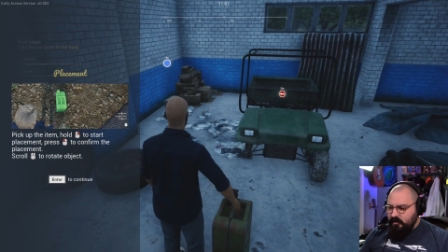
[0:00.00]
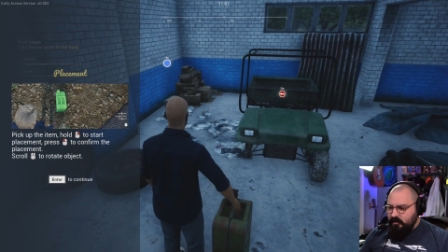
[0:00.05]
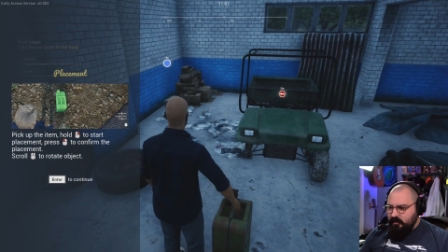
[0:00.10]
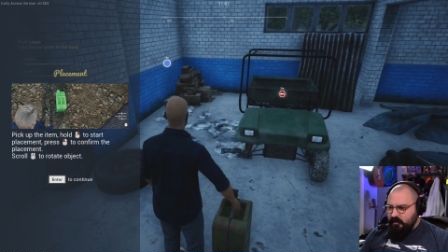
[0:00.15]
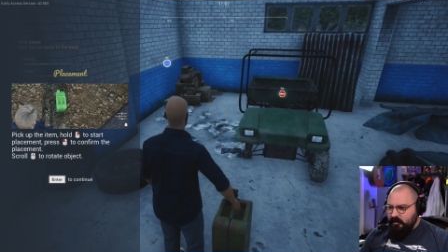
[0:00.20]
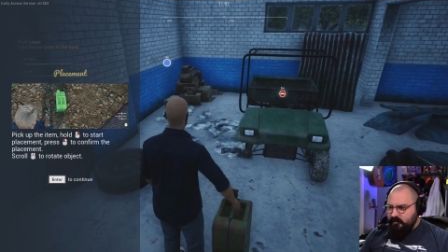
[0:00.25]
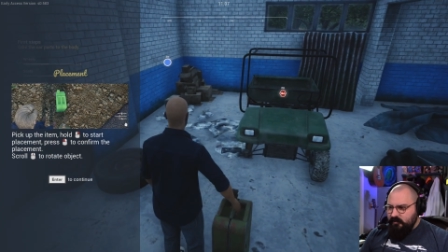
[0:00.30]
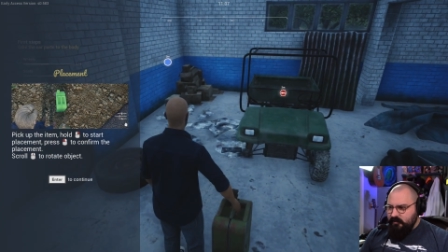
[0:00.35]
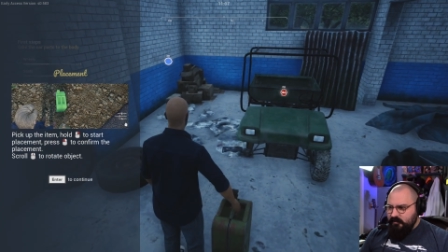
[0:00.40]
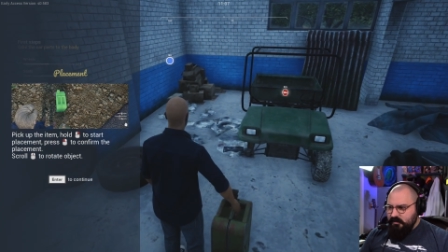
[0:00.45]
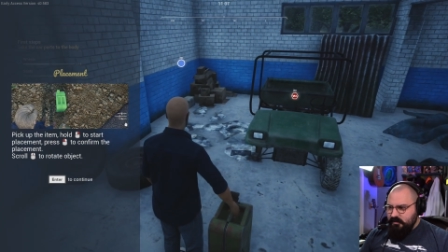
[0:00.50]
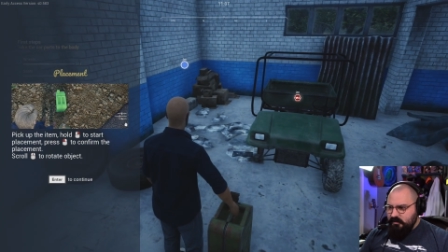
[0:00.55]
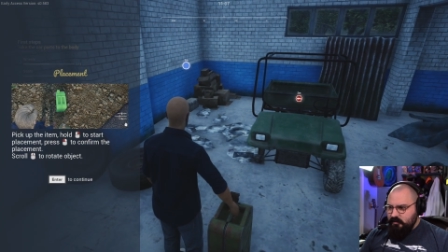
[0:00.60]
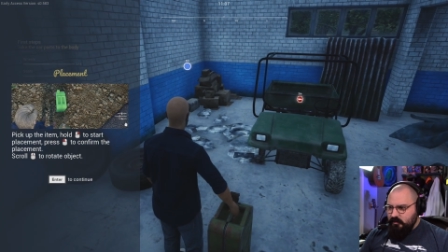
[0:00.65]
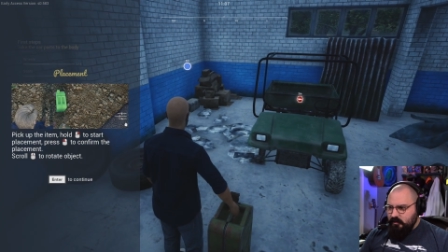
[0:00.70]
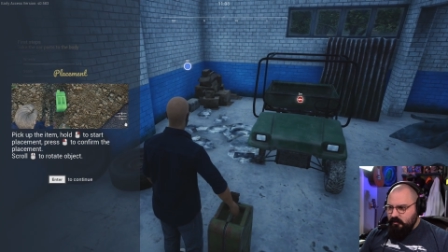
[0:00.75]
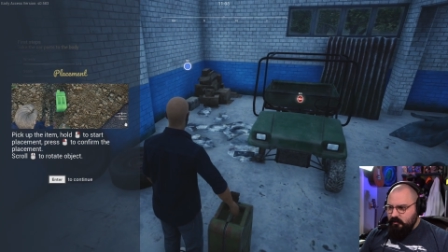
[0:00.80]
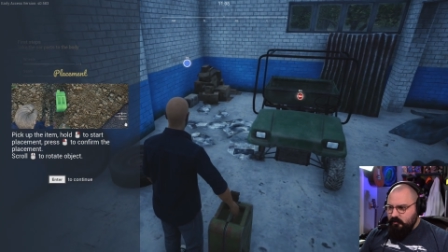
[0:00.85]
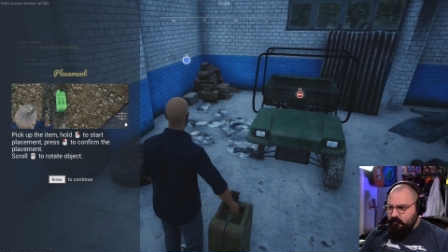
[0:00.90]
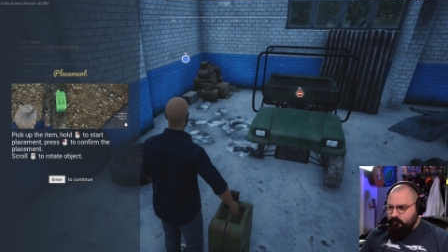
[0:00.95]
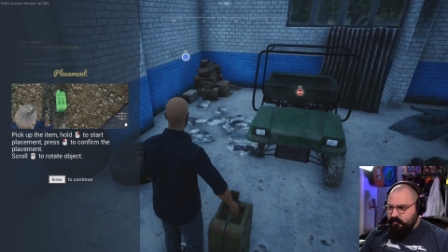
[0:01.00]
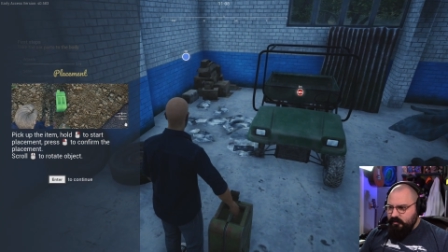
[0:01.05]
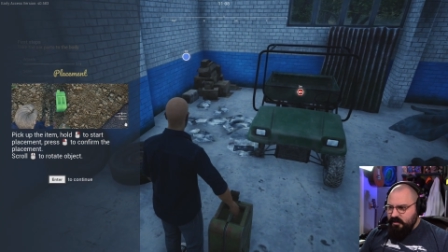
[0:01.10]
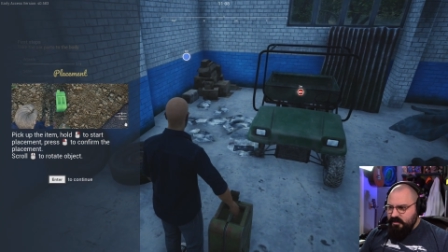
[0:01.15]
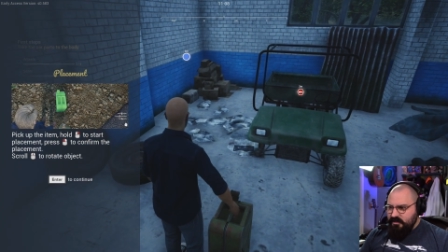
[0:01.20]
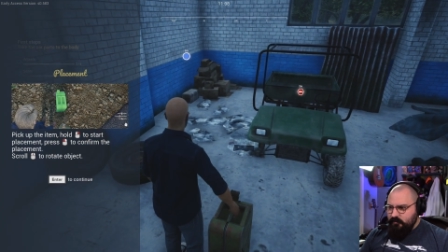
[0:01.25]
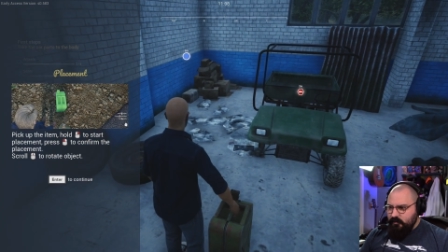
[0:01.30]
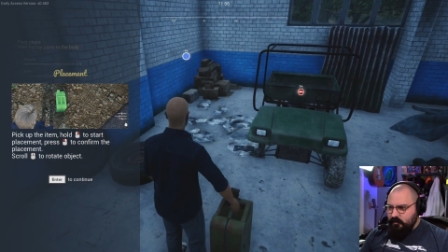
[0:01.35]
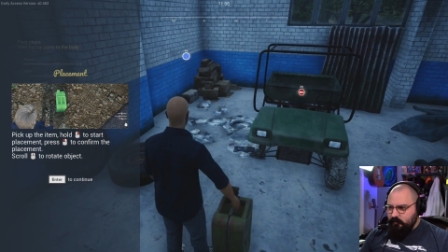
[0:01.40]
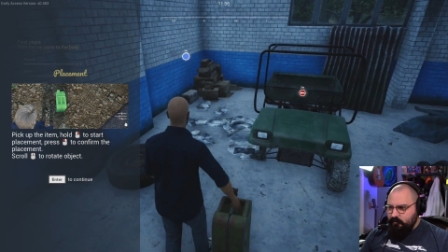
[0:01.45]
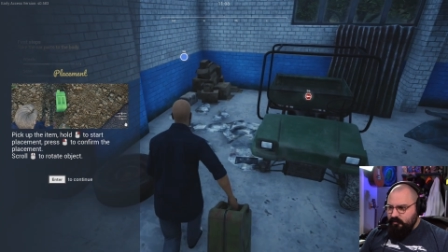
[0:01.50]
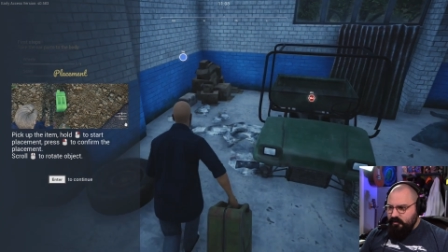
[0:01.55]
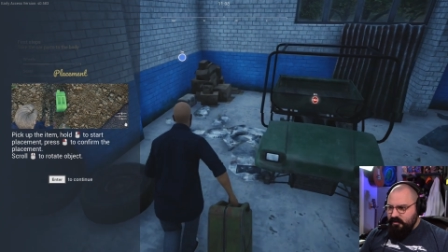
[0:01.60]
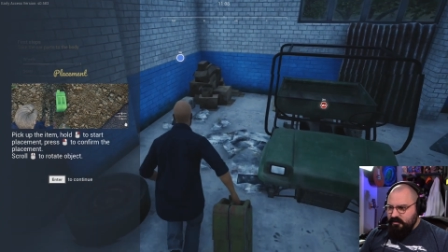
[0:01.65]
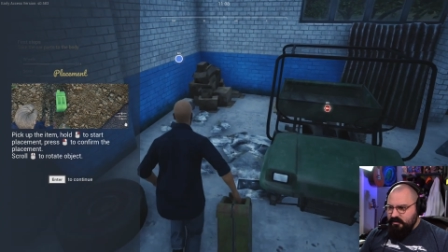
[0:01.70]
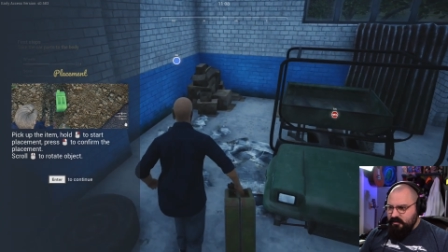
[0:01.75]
click to start placement, press